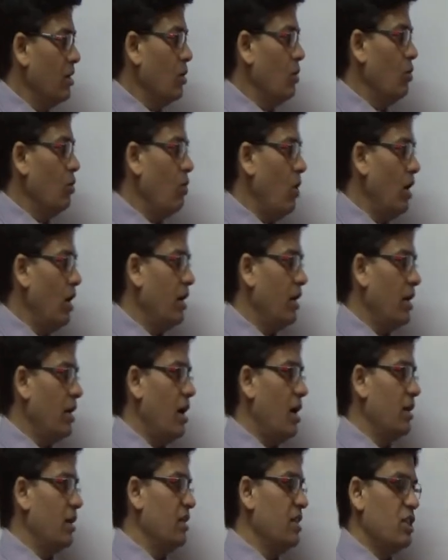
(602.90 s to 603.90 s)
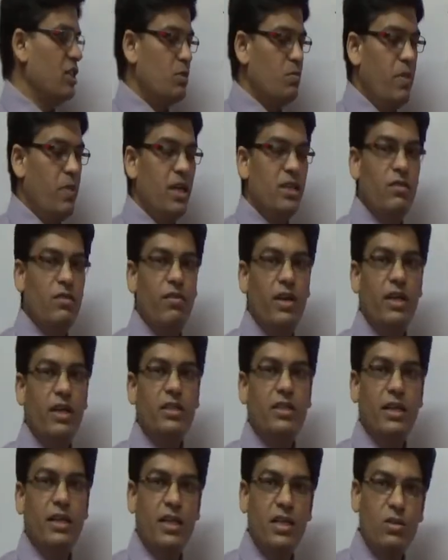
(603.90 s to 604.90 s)
Want are the specific
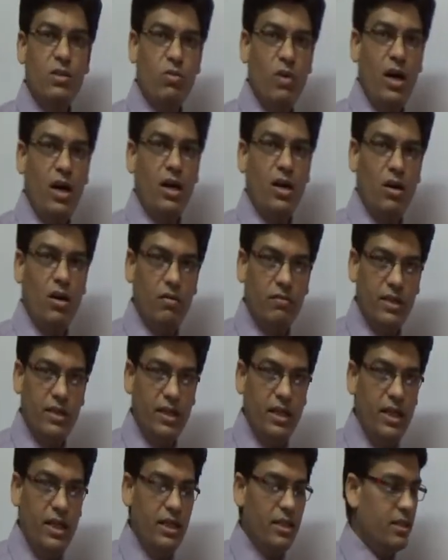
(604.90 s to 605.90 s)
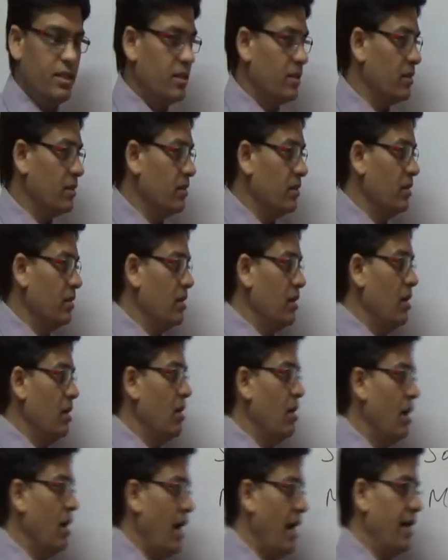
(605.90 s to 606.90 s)
satisfier of the need,
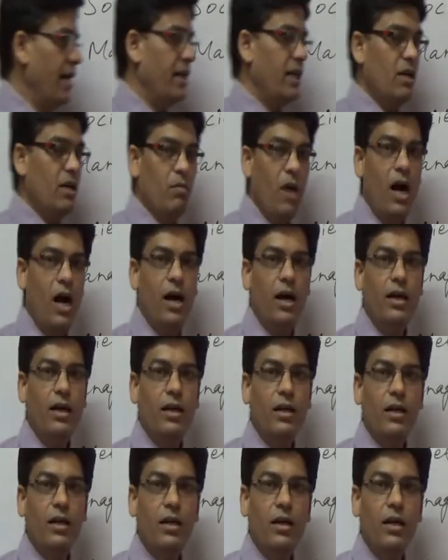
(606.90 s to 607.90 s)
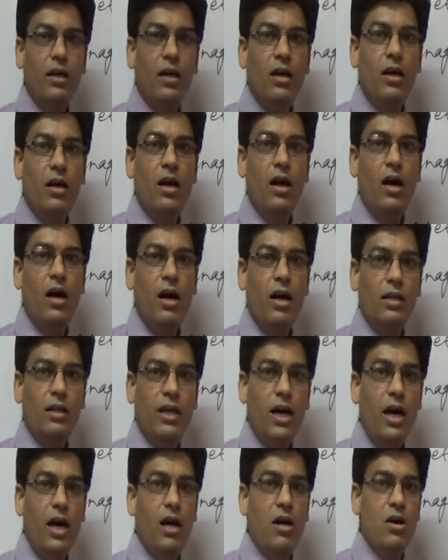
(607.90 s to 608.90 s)
and demand are
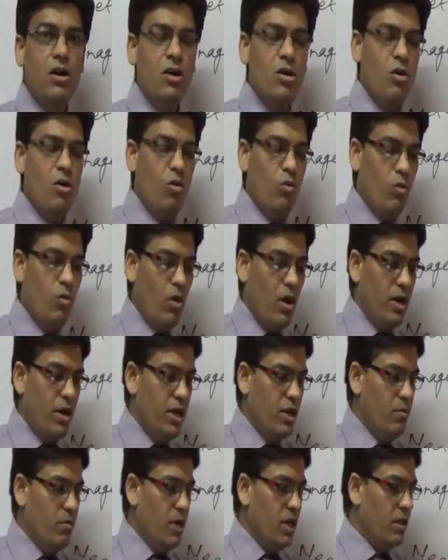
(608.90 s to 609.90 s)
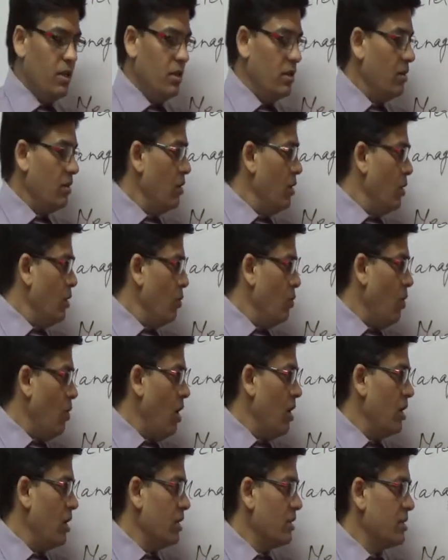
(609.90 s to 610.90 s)
the human
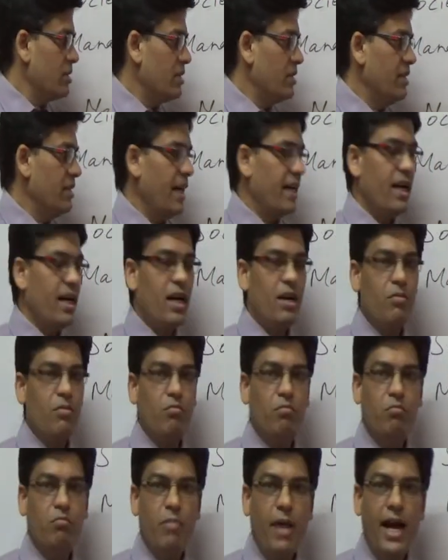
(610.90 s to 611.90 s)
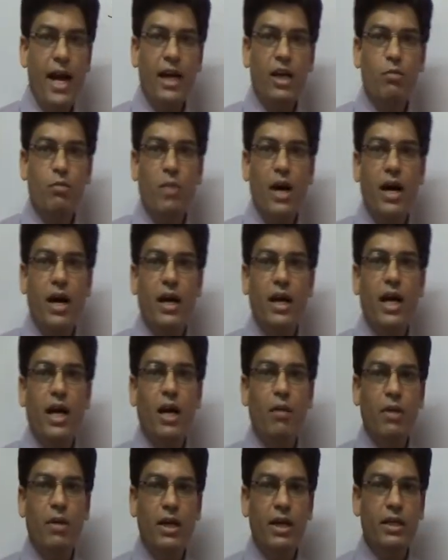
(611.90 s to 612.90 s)
wants that are backed by
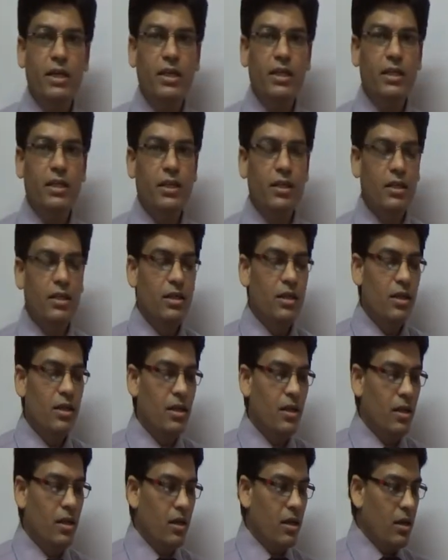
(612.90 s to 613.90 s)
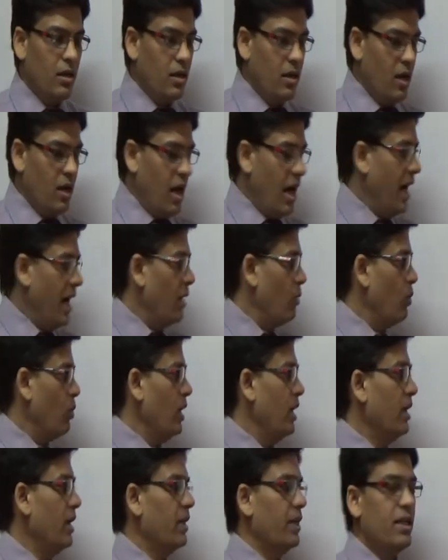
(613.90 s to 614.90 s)
ability and
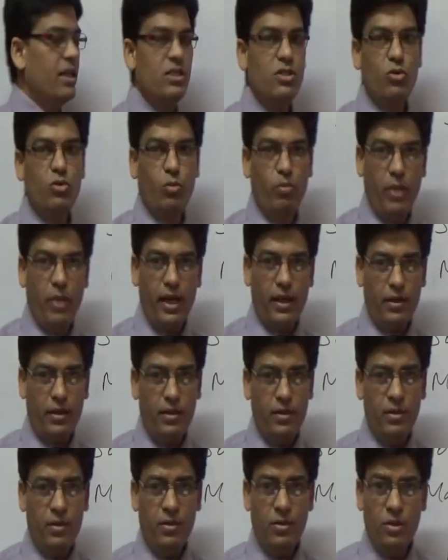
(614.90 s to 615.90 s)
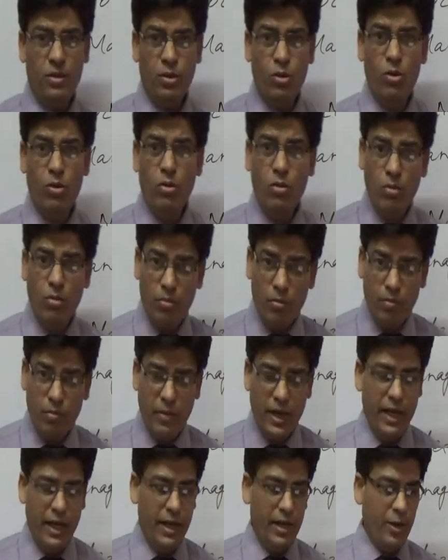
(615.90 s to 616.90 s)
willingness to
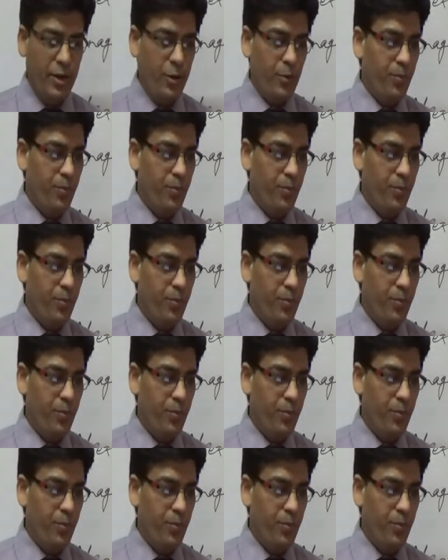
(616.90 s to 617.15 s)
pay.